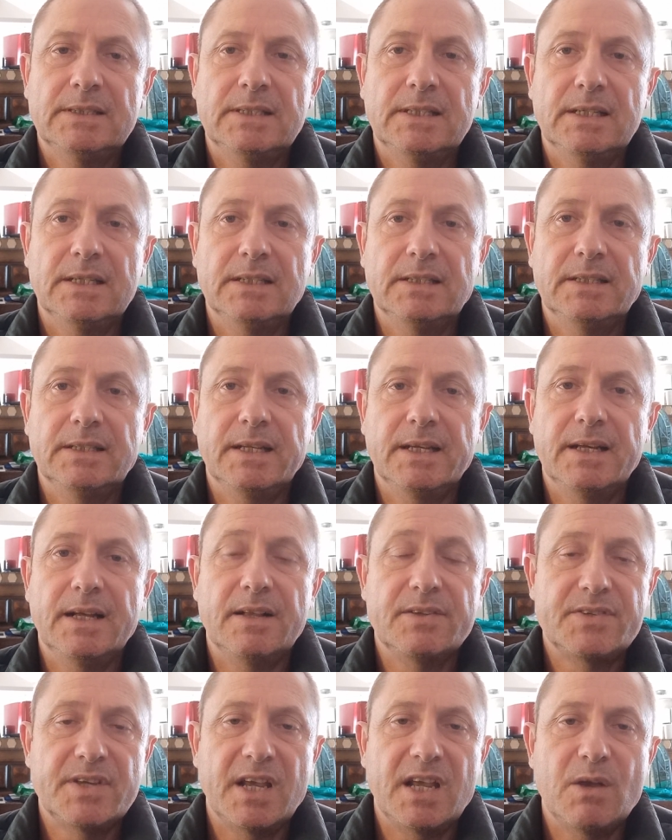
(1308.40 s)
And I'll
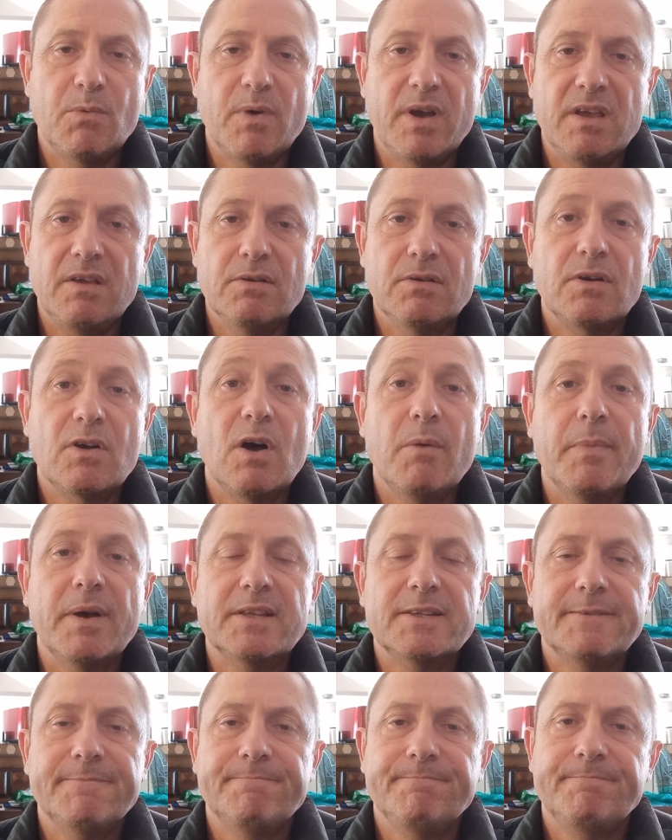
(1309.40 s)
take away your comment.